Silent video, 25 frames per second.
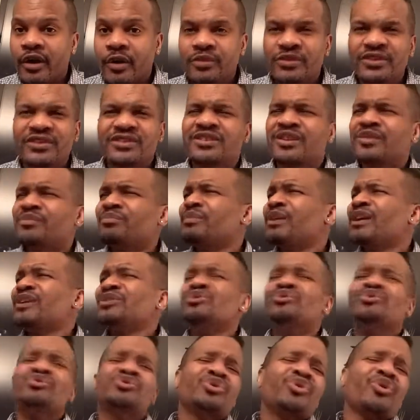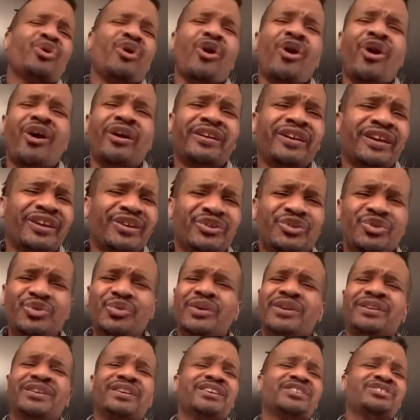He says, "Man, you so hard-headed. You in
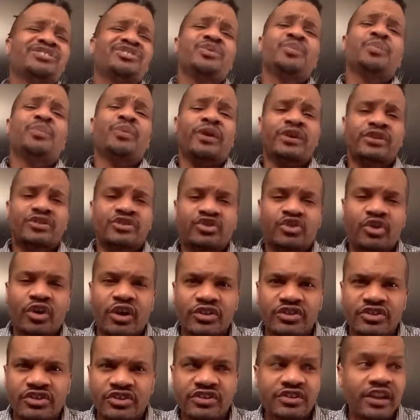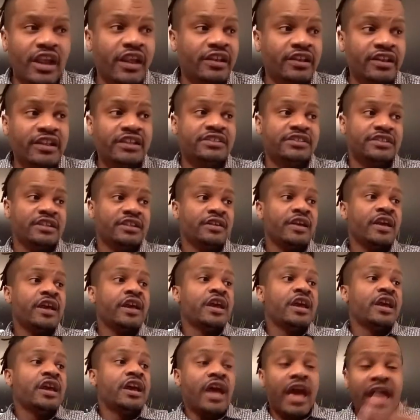here, she pressed charges." He's like, "Listen,
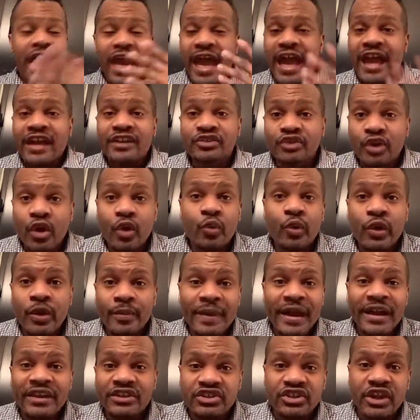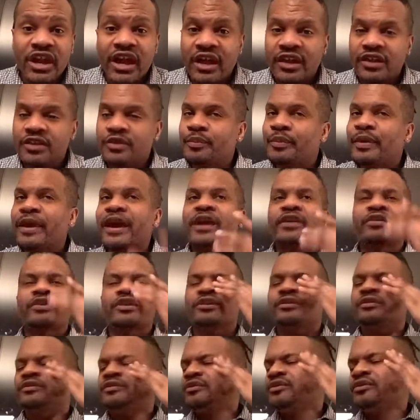ask her where my child is." Barry,
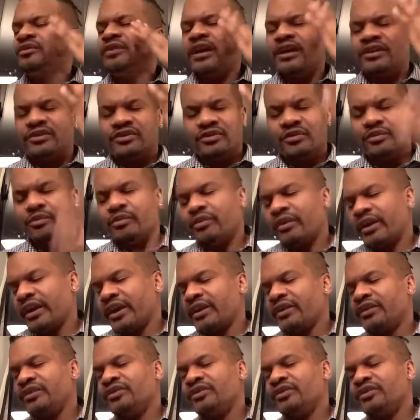you're not too bright.